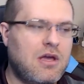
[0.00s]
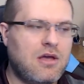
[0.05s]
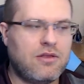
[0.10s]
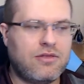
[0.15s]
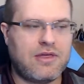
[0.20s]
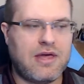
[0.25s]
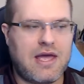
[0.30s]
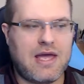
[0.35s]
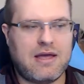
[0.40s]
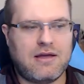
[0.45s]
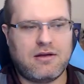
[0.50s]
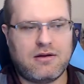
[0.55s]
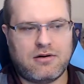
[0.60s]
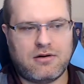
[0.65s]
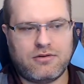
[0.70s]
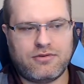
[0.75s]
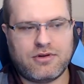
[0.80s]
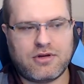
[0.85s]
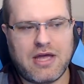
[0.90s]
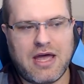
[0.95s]

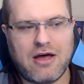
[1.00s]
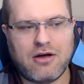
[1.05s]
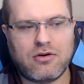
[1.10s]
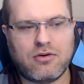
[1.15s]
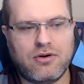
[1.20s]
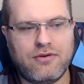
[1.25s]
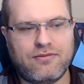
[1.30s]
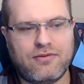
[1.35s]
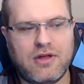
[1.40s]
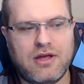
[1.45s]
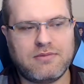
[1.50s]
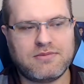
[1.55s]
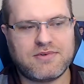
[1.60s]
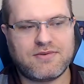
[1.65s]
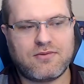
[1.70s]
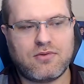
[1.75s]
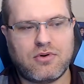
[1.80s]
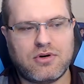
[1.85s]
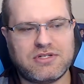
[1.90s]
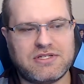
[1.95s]
The Calgary Flames,
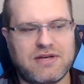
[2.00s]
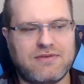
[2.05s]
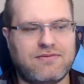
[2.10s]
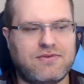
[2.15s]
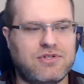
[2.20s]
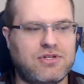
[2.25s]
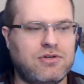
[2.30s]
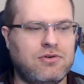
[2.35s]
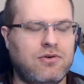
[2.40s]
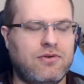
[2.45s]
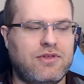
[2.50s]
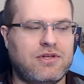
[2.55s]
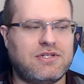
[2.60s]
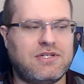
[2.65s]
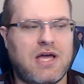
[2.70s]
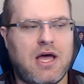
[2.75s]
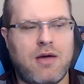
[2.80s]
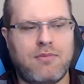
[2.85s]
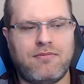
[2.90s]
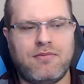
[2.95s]
of course, have 2 of the
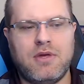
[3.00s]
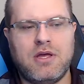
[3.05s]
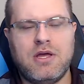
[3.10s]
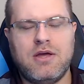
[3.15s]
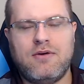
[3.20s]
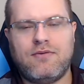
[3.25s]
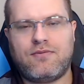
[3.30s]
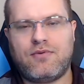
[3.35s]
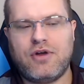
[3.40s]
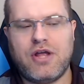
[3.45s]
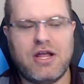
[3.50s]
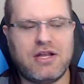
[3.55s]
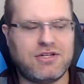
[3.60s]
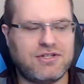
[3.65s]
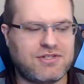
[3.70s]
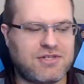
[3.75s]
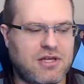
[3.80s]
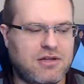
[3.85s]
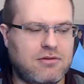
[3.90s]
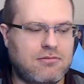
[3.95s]
top free
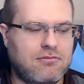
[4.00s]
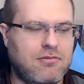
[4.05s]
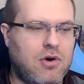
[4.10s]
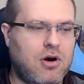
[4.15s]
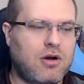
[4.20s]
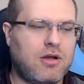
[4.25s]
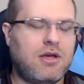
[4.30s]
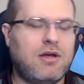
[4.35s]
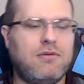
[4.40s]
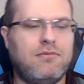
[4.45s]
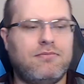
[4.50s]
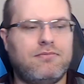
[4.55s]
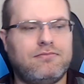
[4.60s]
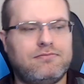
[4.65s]
agents on the market.